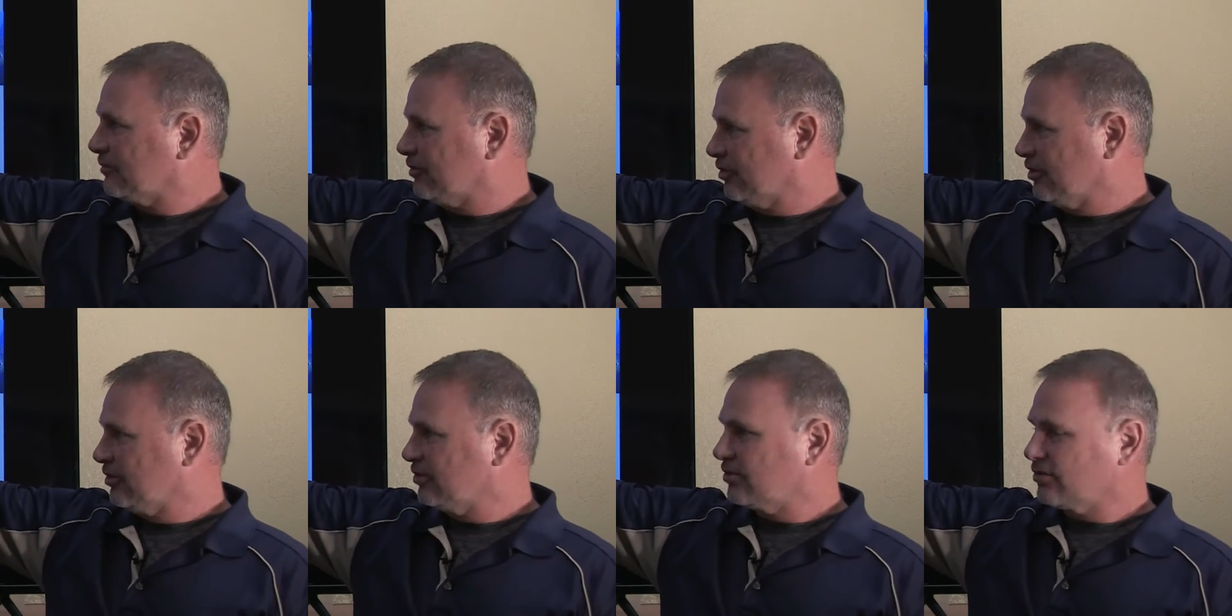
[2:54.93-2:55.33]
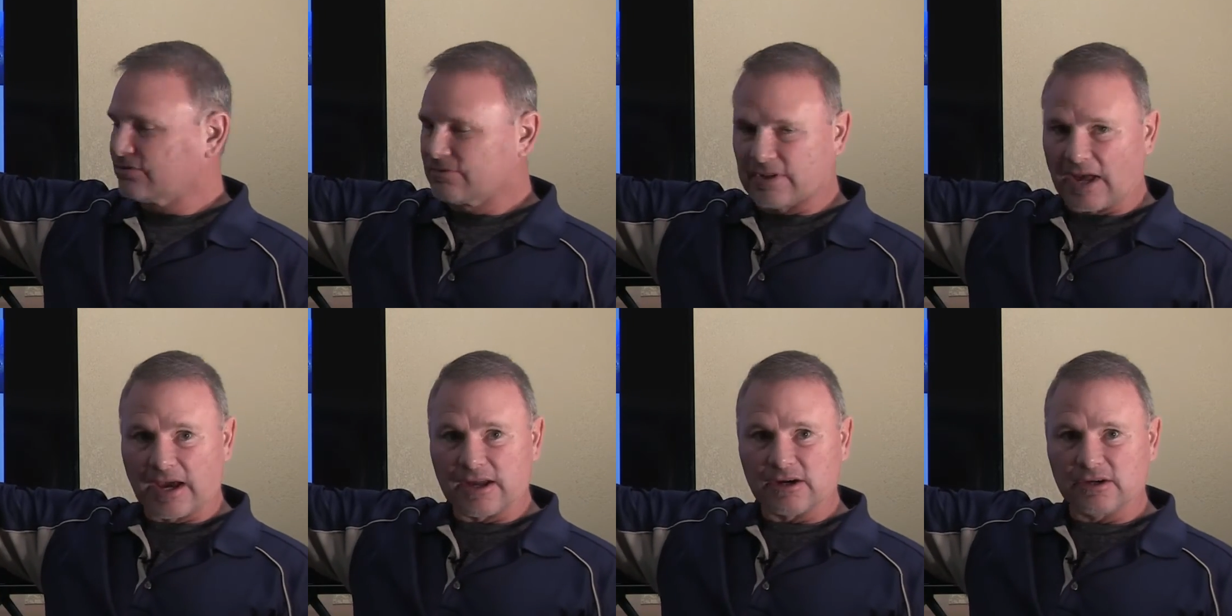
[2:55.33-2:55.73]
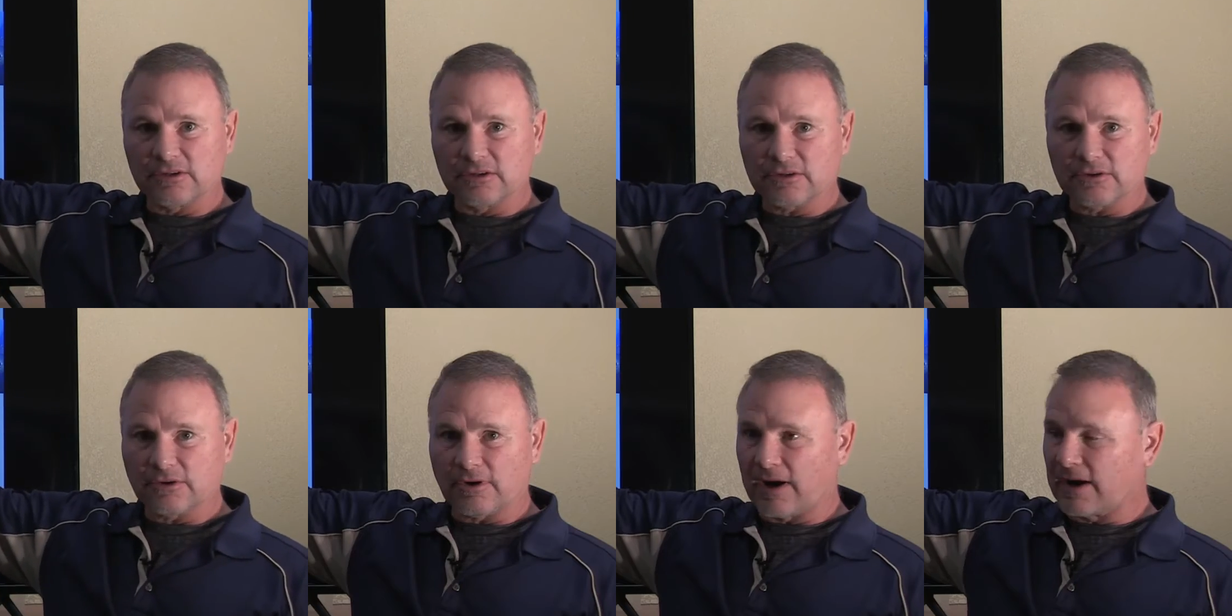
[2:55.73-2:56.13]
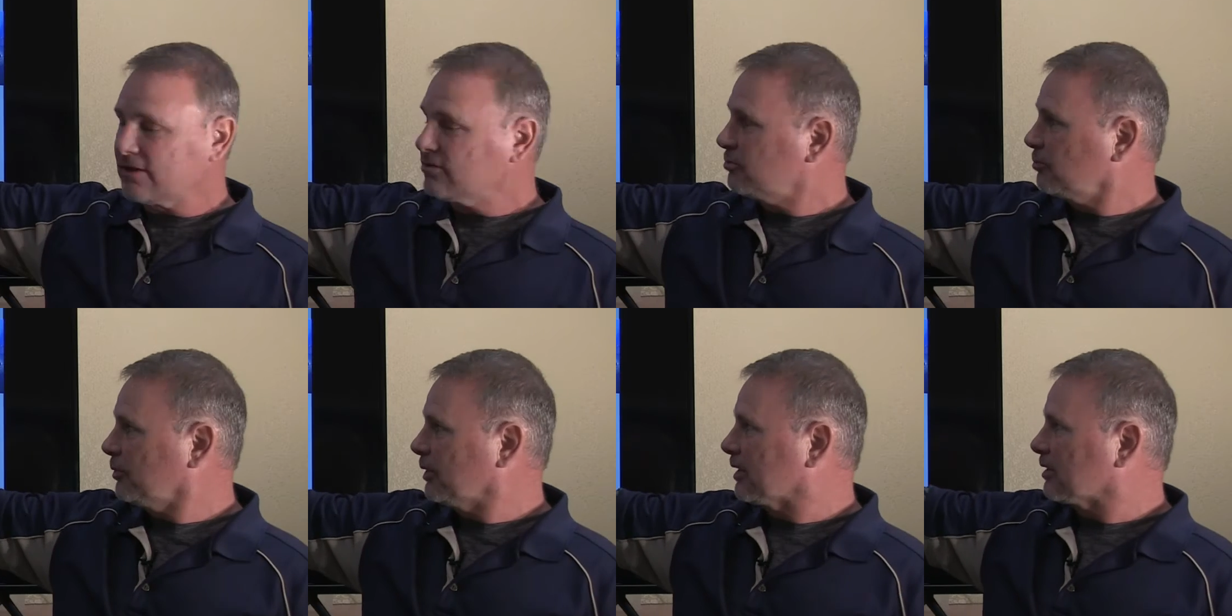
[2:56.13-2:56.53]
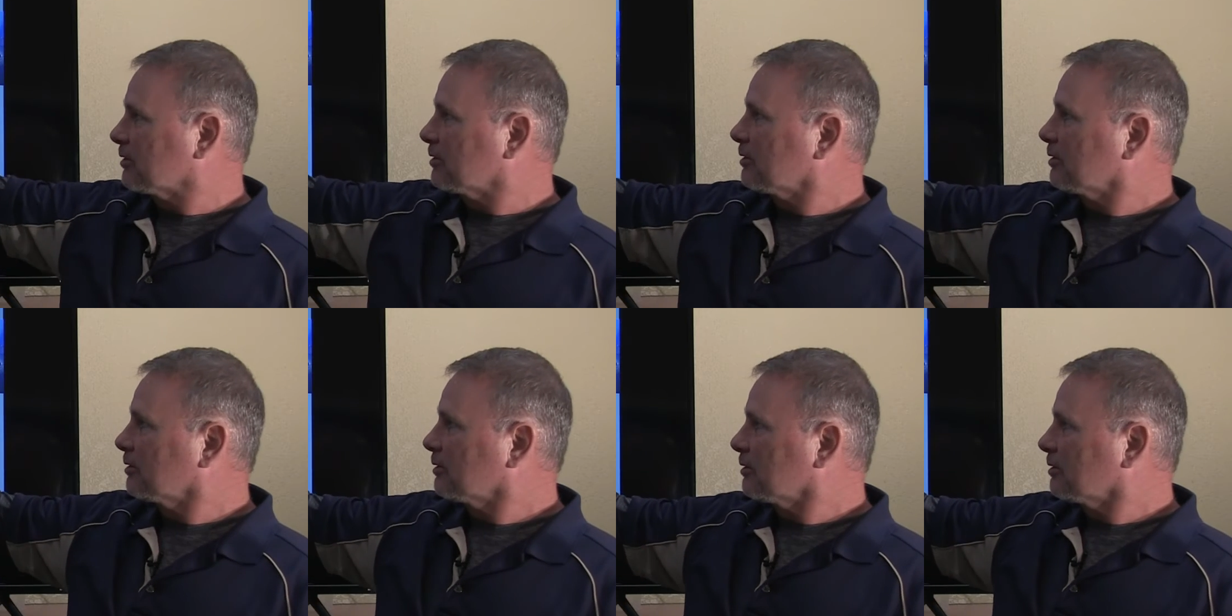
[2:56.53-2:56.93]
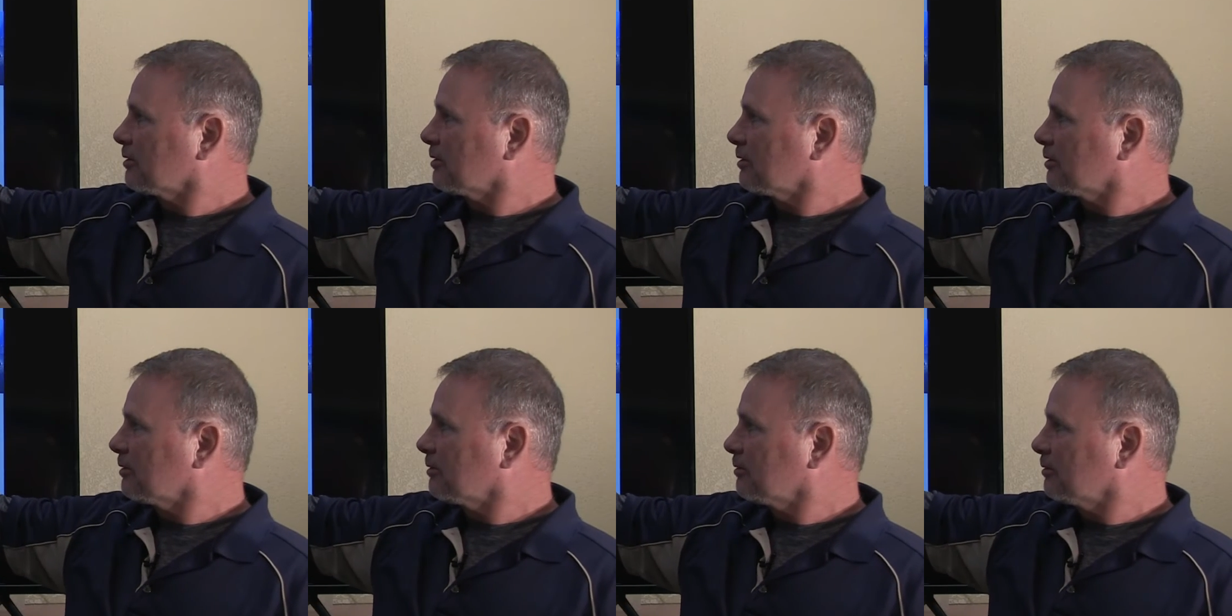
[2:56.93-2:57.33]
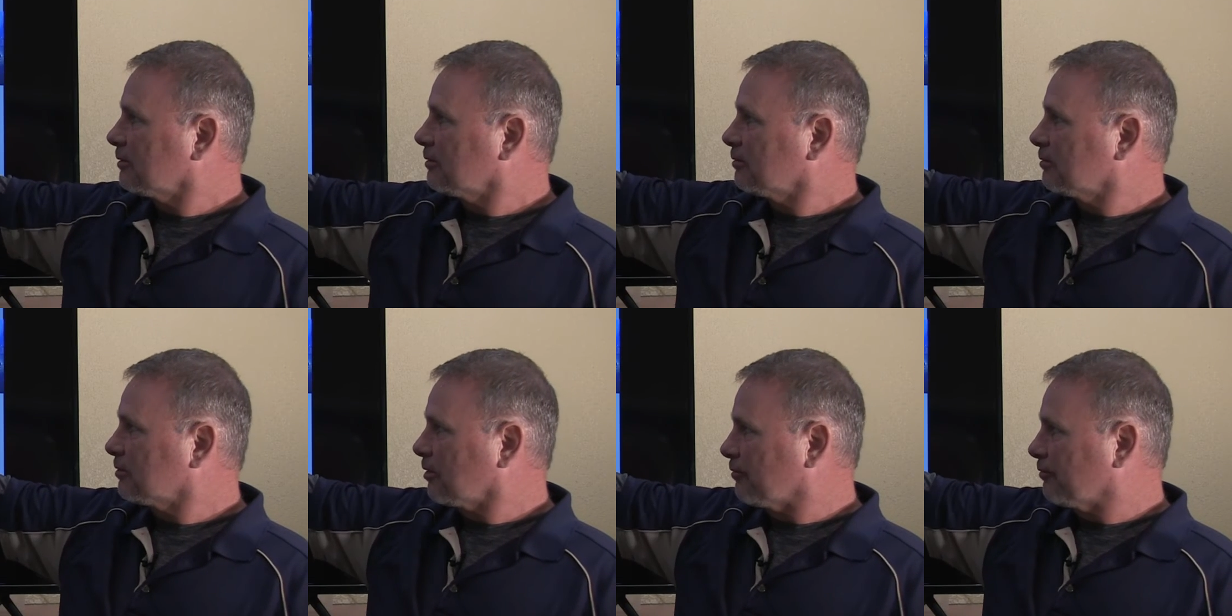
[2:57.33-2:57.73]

Jesus died on the cross. It's